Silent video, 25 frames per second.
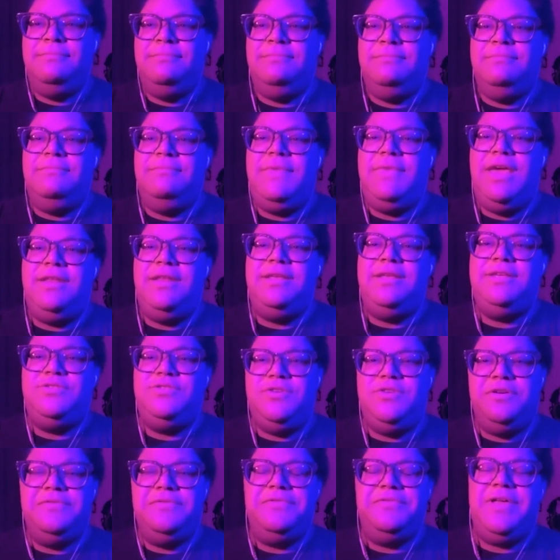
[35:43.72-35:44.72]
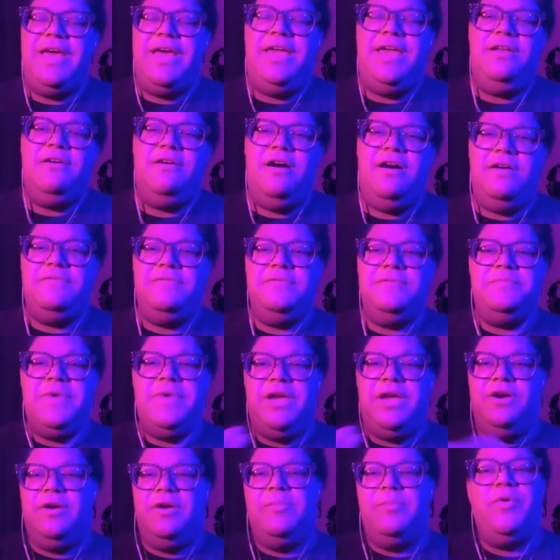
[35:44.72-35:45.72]
and he took flight off of
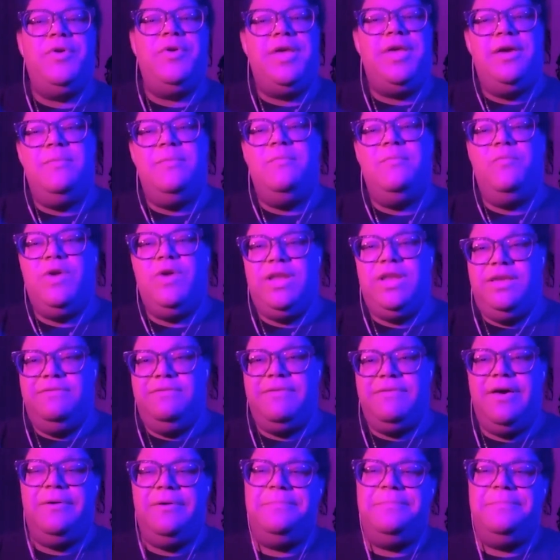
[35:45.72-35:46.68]
my harmonium when he fell